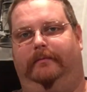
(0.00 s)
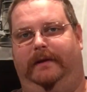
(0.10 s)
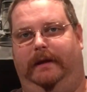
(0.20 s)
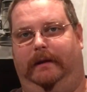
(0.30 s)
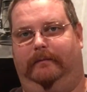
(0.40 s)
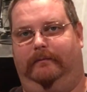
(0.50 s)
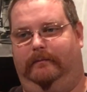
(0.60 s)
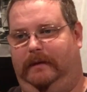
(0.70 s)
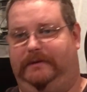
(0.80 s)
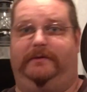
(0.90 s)
the
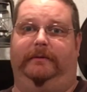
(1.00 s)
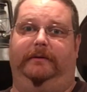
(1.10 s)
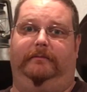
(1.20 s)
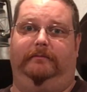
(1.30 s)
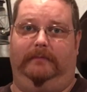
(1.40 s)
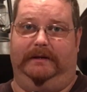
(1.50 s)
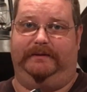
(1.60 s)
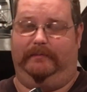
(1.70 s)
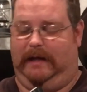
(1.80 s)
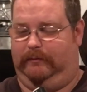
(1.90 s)
instrument is
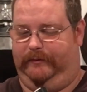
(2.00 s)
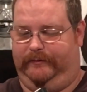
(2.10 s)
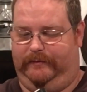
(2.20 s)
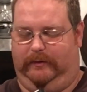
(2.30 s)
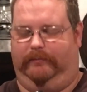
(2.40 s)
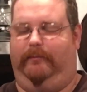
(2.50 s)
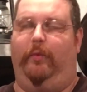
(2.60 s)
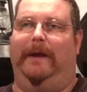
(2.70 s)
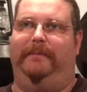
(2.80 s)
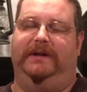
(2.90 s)
able to, or
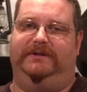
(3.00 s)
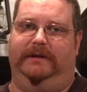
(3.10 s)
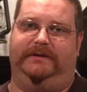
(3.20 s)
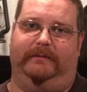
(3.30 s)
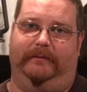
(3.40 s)
what pitch the instrument